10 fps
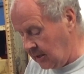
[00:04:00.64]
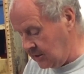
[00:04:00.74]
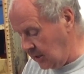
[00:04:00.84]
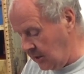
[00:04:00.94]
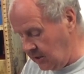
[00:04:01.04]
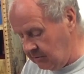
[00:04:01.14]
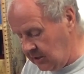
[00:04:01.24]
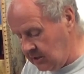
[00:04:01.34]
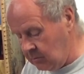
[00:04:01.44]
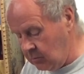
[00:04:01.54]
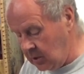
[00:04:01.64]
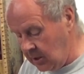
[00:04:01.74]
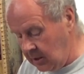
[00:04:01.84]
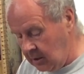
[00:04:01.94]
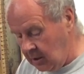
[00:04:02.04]
I'll tell you the reason
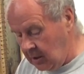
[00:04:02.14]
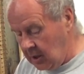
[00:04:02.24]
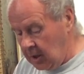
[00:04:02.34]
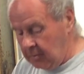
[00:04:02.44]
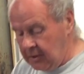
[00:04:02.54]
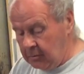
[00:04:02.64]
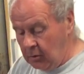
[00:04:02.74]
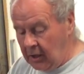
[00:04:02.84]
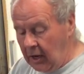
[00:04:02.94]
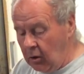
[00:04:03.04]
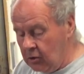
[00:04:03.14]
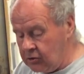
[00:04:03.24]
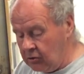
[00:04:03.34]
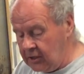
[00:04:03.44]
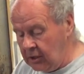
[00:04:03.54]
why. But what I
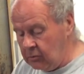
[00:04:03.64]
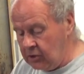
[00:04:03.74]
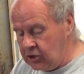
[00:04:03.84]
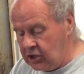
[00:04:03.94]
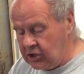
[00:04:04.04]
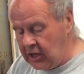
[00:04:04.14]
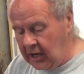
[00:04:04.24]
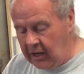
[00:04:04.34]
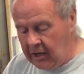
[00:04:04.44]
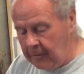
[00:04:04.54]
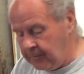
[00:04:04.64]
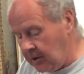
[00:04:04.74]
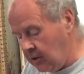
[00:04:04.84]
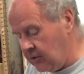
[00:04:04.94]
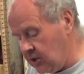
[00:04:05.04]
also did was, just here
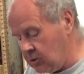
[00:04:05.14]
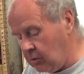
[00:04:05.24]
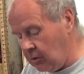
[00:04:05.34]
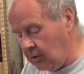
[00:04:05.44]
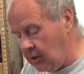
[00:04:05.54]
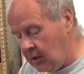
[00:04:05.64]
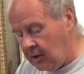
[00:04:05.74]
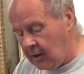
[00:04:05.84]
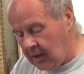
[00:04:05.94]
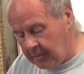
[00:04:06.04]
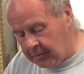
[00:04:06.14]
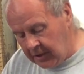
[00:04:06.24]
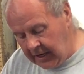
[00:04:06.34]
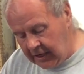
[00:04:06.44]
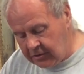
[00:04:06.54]
on this one, I put
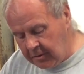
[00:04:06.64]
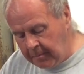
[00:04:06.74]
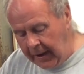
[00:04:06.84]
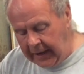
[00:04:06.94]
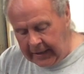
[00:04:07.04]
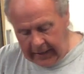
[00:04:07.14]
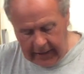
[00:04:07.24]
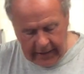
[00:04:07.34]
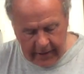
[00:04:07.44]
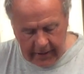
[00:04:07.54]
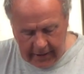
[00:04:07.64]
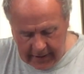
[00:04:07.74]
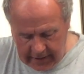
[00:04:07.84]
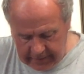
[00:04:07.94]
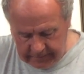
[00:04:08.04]
an extra peg in here like
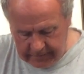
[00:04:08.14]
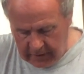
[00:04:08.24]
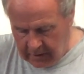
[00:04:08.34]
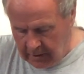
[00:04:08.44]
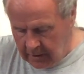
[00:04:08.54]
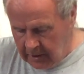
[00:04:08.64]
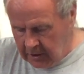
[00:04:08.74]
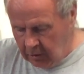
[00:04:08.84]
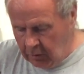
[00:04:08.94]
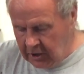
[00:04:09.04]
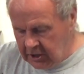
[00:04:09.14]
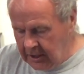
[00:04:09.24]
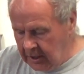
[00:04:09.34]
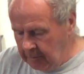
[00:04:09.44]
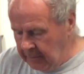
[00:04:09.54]
that. Only a
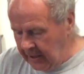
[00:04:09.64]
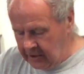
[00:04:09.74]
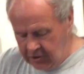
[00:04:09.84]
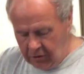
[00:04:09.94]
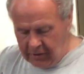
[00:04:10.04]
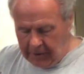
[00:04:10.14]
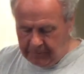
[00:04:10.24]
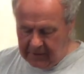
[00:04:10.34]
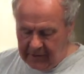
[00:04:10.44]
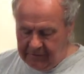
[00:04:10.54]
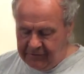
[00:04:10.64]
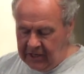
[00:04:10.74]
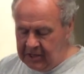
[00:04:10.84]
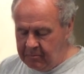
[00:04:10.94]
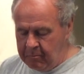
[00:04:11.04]
little peg, so that if
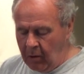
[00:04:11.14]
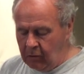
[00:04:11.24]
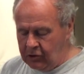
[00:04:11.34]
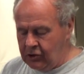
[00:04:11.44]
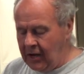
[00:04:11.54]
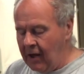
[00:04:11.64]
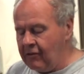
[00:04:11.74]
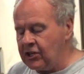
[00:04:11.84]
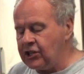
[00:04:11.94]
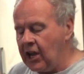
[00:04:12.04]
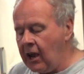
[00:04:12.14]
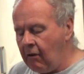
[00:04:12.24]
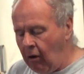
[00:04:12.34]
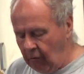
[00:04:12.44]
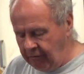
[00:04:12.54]
these bolts should ever
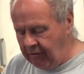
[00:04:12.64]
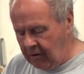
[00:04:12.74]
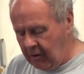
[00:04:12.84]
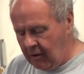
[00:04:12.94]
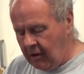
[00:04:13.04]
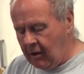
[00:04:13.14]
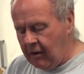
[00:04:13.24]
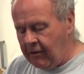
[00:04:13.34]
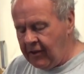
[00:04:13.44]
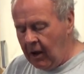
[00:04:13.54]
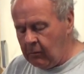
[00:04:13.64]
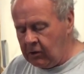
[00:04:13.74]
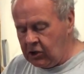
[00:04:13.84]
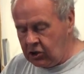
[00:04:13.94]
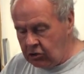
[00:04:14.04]
shear off, that
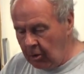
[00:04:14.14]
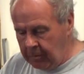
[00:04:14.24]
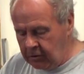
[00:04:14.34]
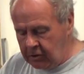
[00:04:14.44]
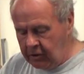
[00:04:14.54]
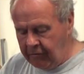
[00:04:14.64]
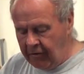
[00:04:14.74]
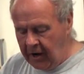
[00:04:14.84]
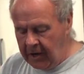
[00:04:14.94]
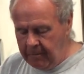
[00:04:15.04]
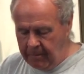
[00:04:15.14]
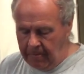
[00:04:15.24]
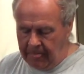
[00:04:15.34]
will just drop onto the frame.